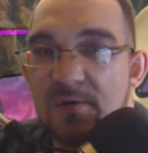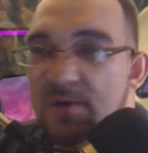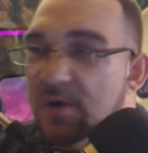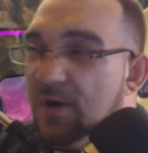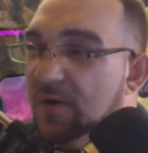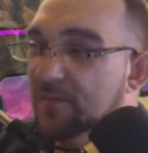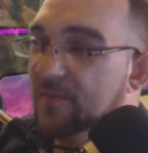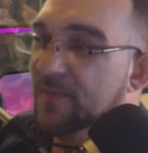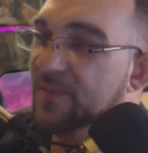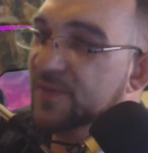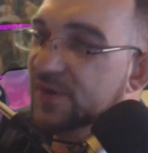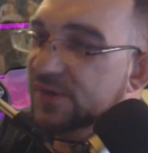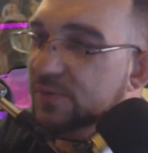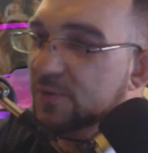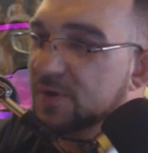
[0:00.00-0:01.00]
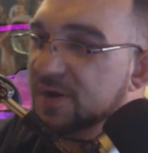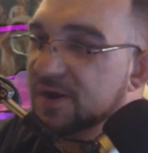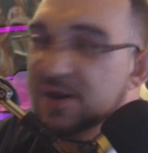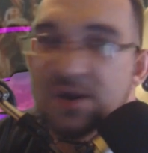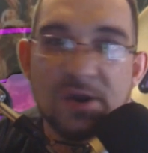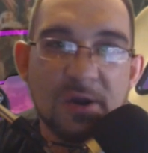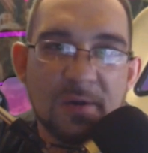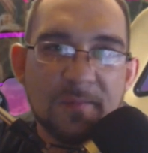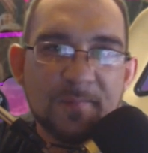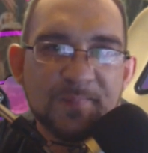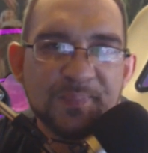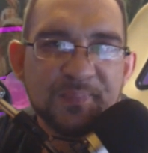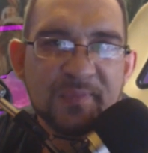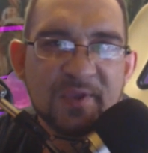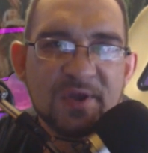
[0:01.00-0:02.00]
where this one here,
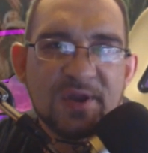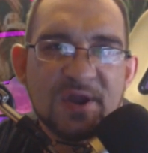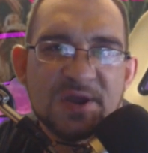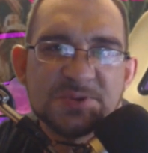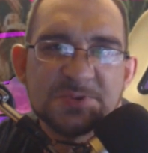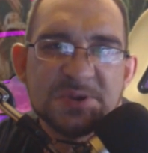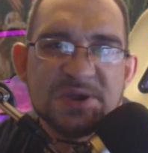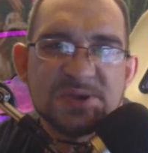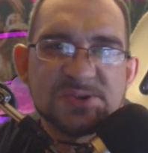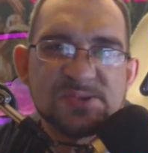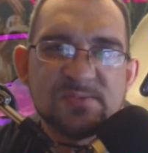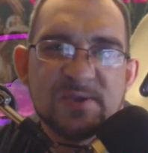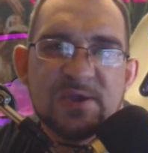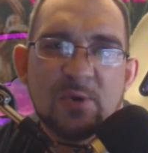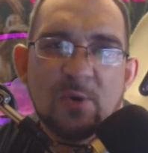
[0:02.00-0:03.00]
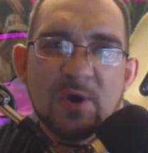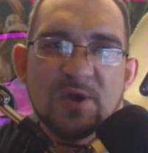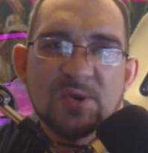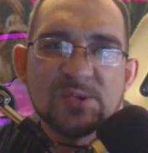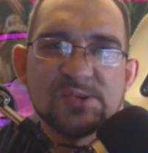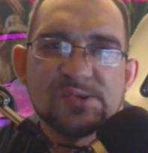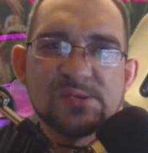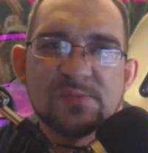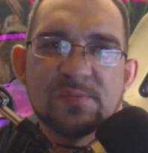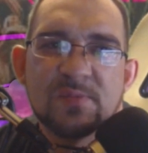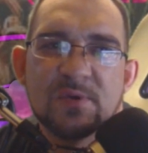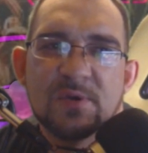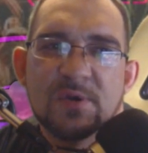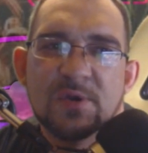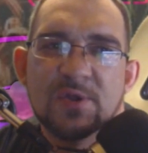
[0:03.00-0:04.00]
it actually has 3 coils,
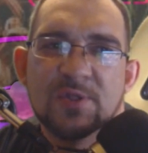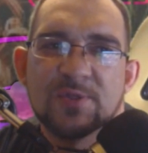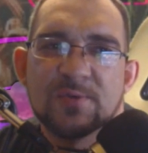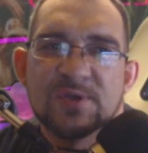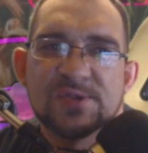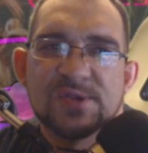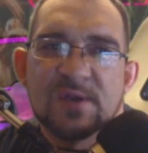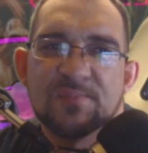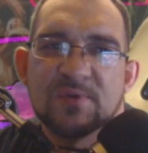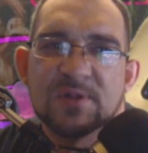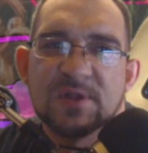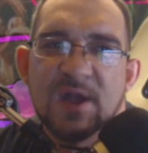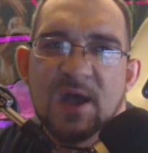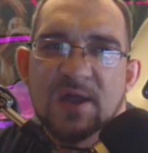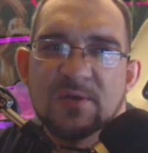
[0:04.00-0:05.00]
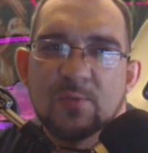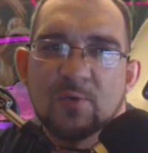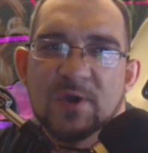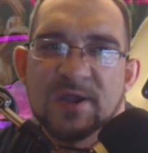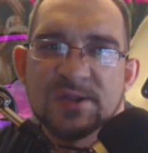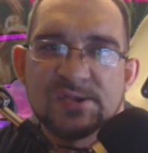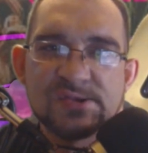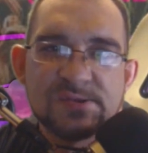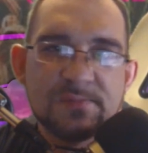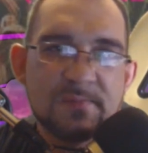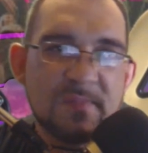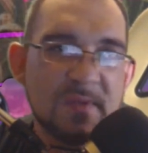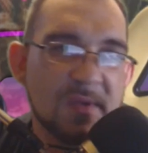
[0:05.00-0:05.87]
3 separate cotton wicks,